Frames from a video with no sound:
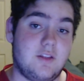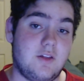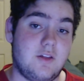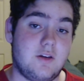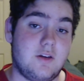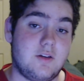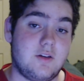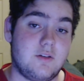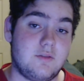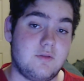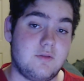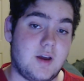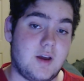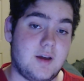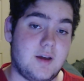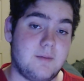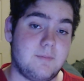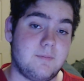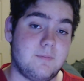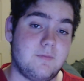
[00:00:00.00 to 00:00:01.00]

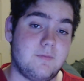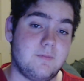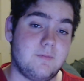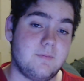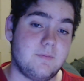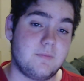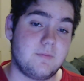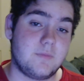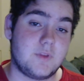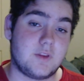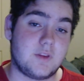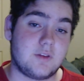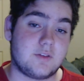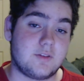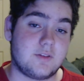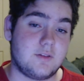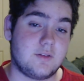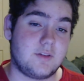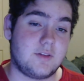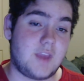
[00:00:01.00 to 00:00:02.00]

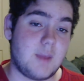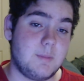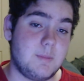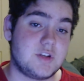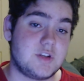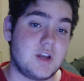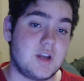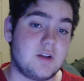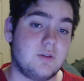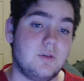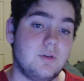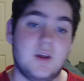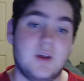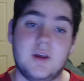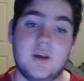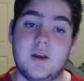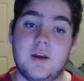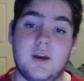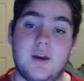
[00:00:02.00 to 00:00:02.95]
the gaming channel,